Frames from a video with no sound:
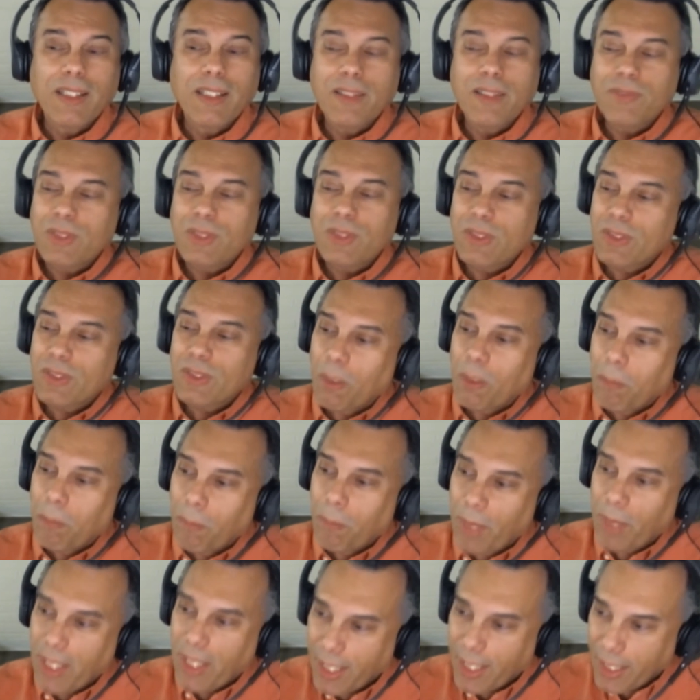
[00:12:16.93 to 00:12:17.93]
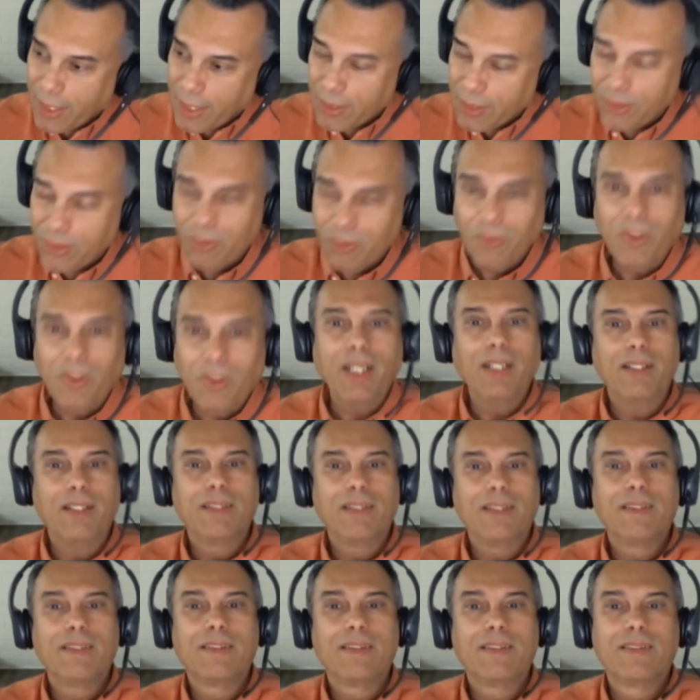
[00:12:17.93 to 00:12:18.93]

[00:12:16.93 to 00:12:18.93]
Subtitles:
it gives us a pathway